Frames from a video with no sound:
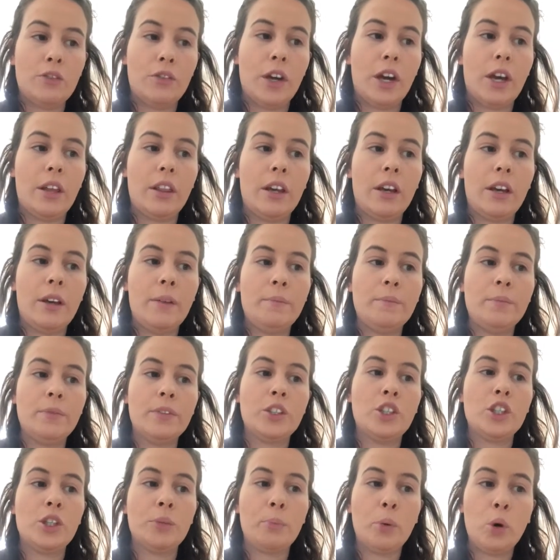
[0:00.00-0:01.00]
further,
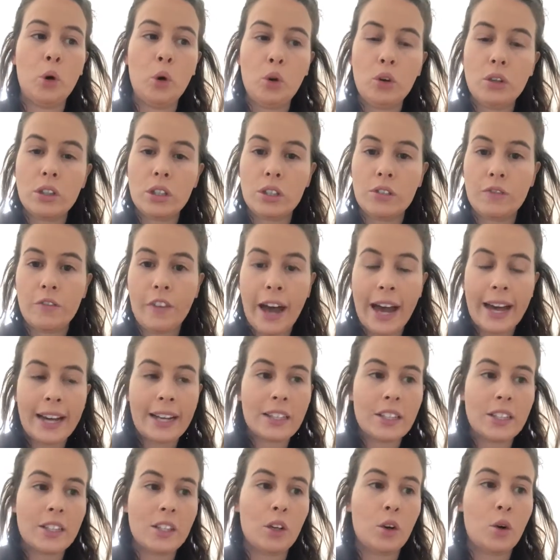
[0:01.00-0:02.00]
supports
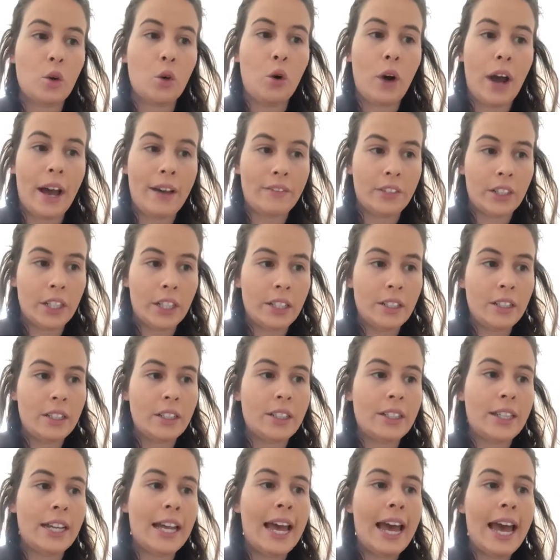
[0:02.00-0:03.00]
facts or
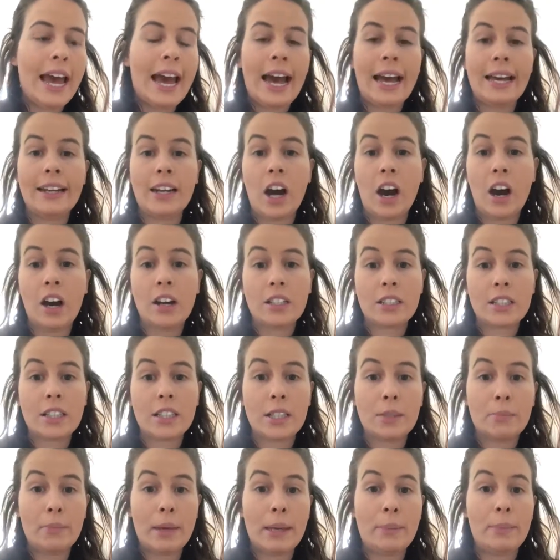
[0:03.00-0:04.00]
evidence, and
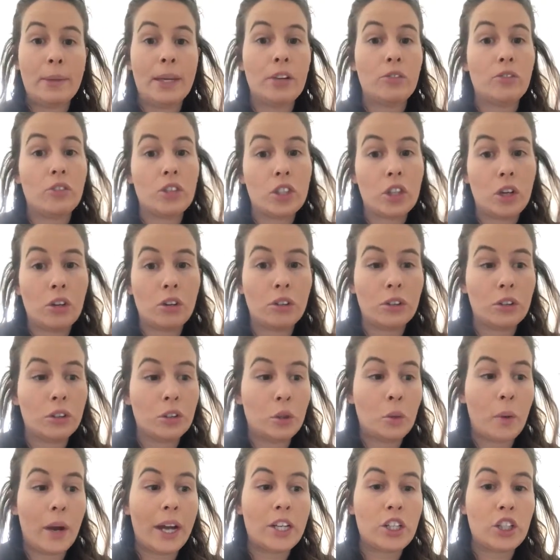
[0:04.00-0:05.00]
asks maybe a
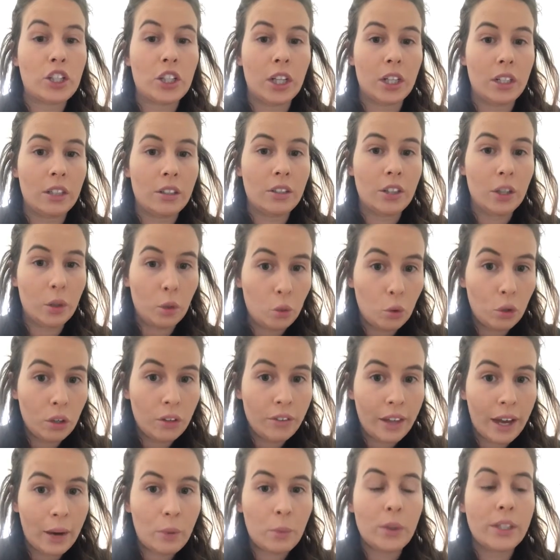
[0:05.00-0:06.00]
rhetorical question. So all
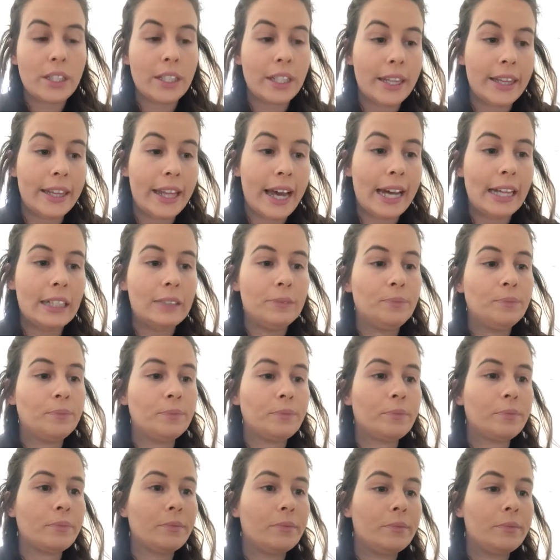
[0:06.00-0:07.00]
of that was in there.
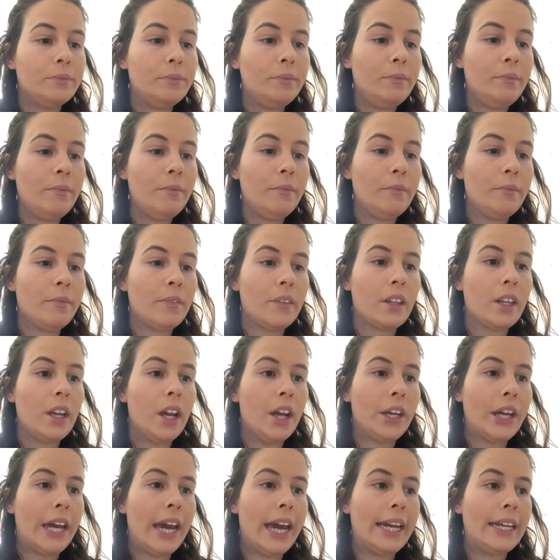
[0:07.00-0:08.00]

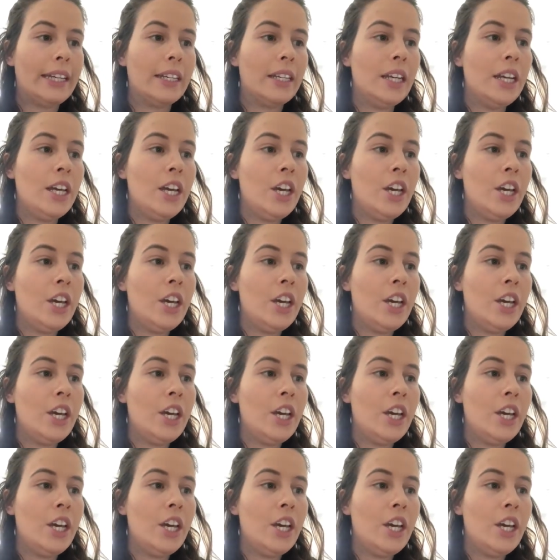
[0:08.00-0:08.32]
Okay,